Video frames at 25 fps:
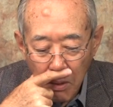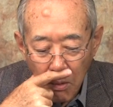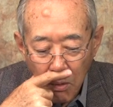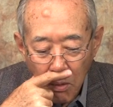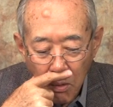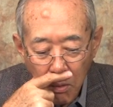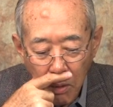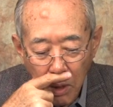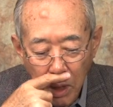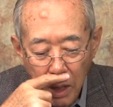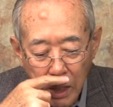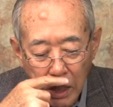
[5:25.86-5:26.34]

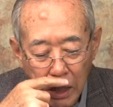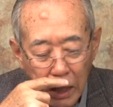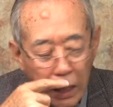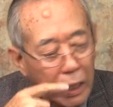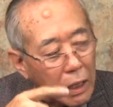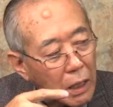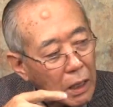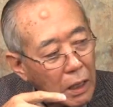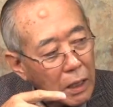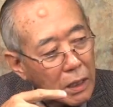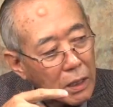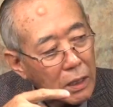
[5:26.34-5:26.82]
Well,
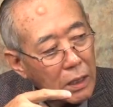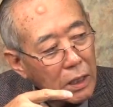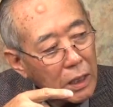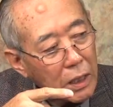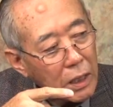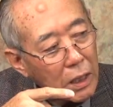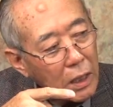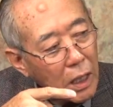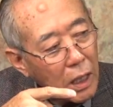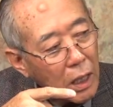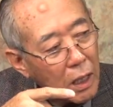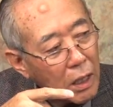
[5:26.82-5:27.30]
in
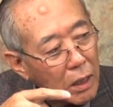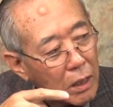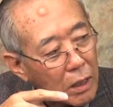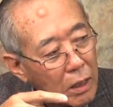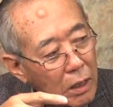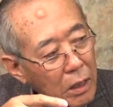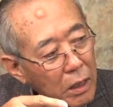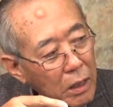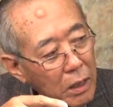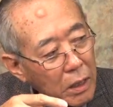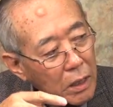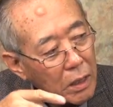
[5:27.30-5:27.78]
the
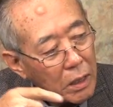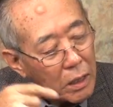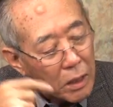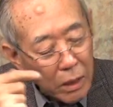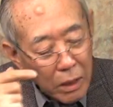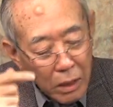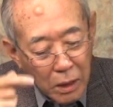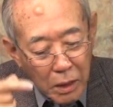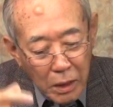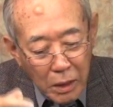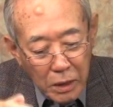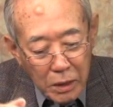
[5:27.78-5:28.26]

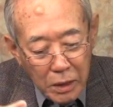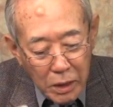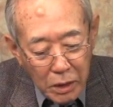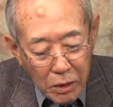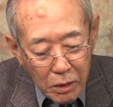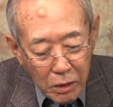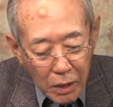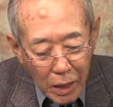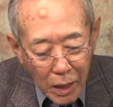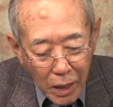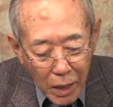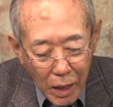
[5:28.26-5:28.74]

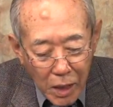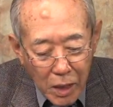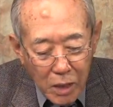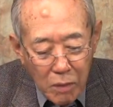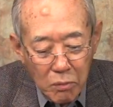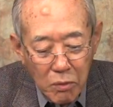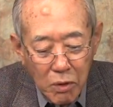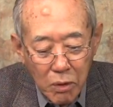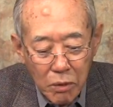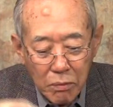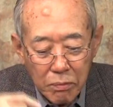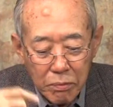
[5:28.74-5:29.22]

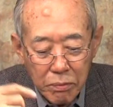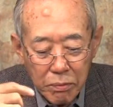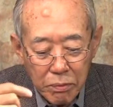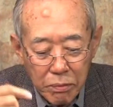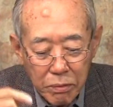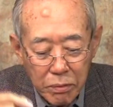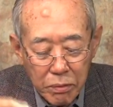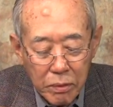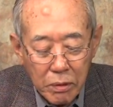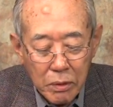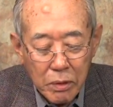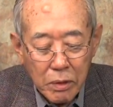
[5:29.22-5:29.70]
time of
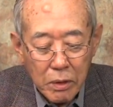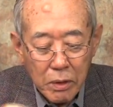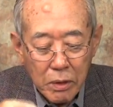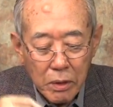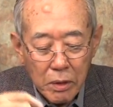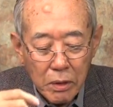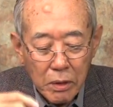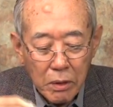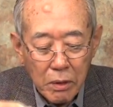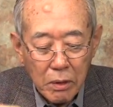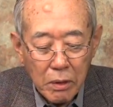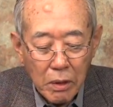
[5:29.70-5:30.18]

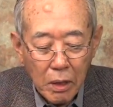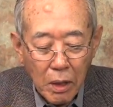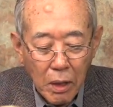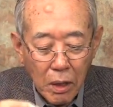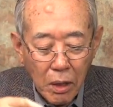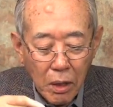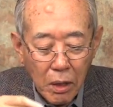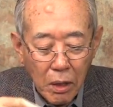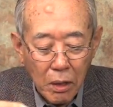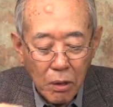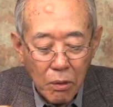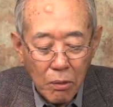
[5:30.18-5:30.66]

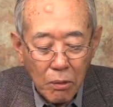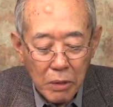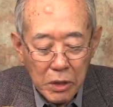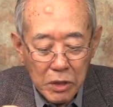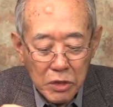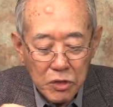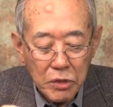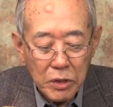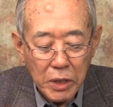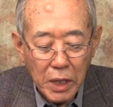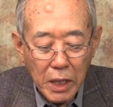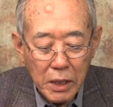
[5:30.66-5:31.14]

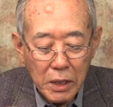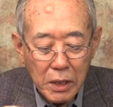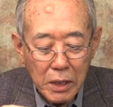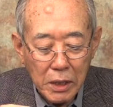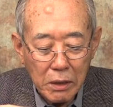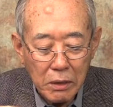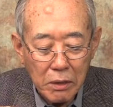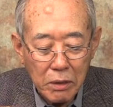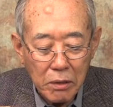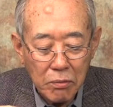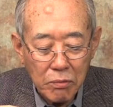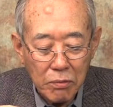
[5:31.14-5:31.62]

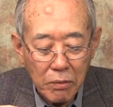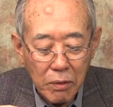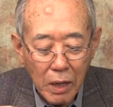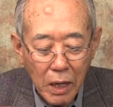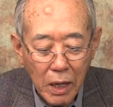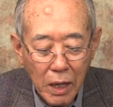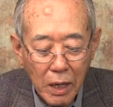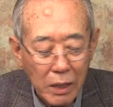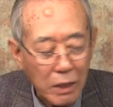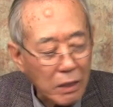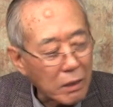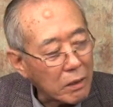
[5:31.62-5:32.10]
originating the
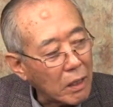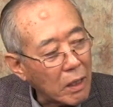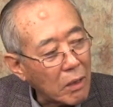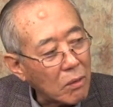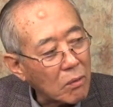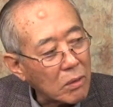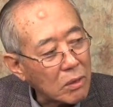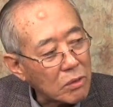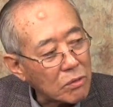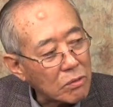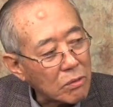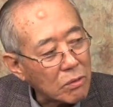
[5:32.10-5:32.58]
fly, there
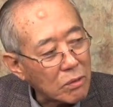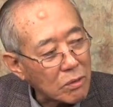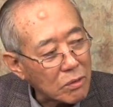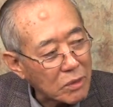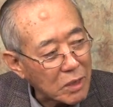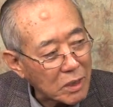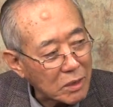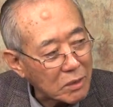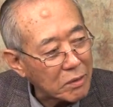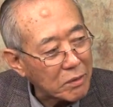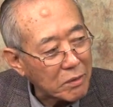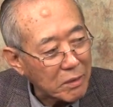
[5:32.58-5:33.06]
was no
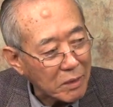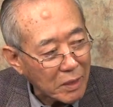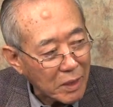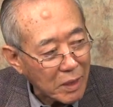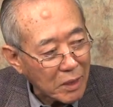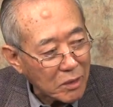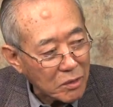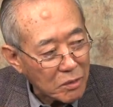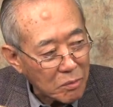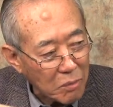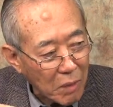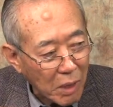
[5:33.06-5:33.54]
such thing
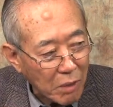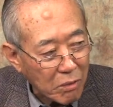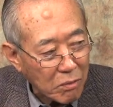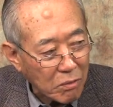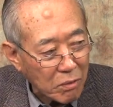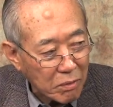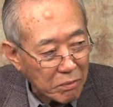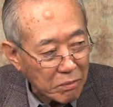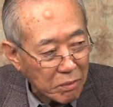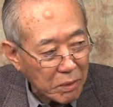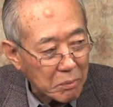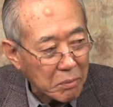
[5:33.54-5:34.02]
as
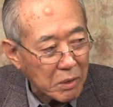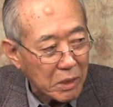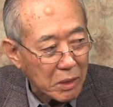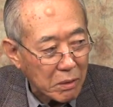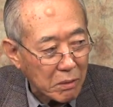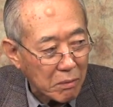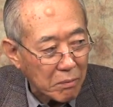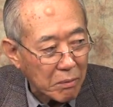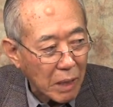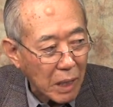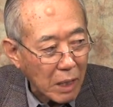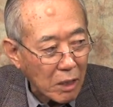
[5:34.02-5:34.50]
microfibet
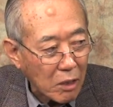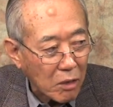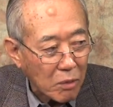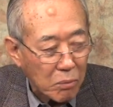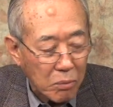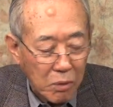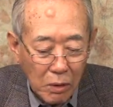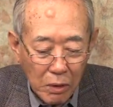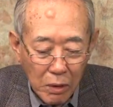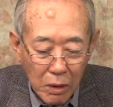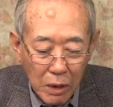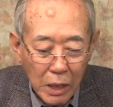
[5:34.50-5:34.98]

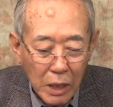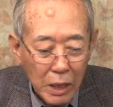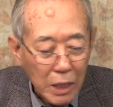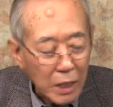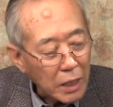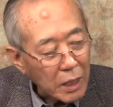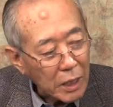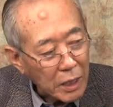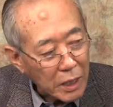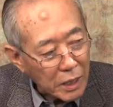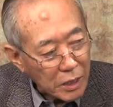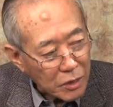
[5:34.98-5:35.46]
available
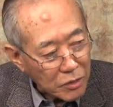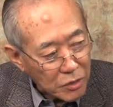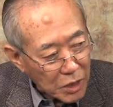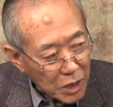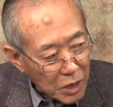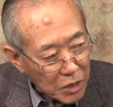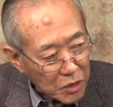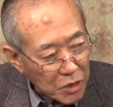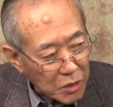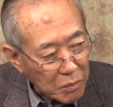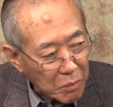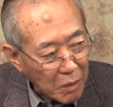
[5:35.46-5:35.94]
in
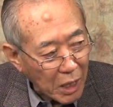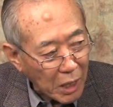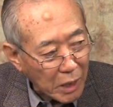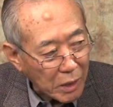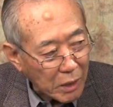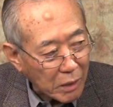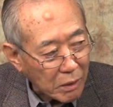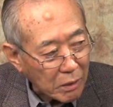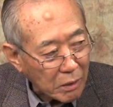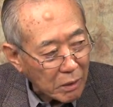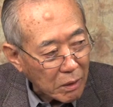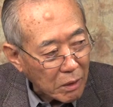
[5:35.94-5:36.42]
such
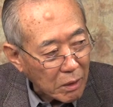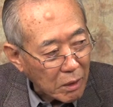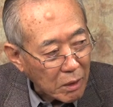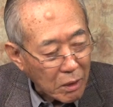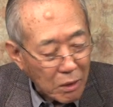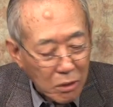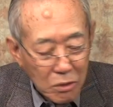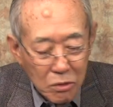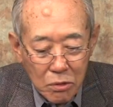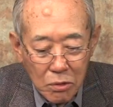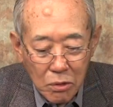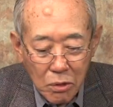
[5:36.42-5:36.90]
manner.
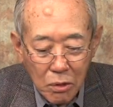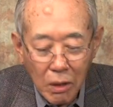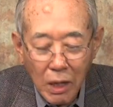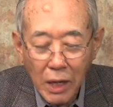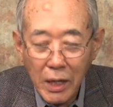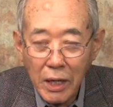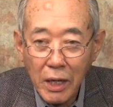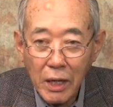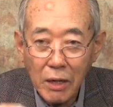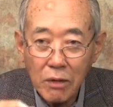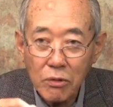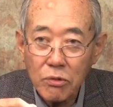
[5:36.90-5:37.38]
So I
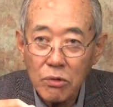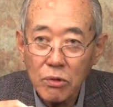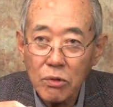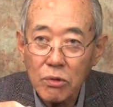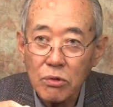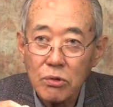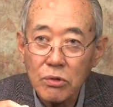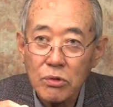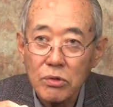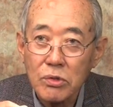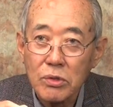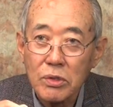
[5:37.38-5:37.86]
had to
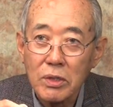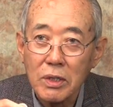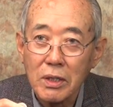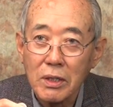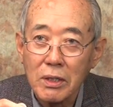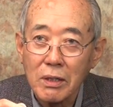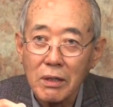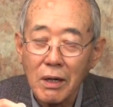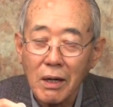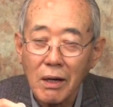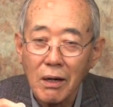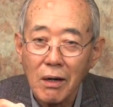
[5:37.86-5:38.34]
use
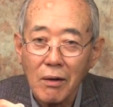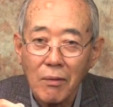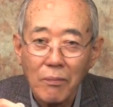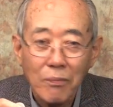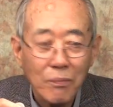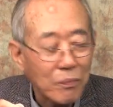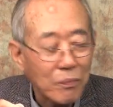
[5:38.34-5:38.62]
the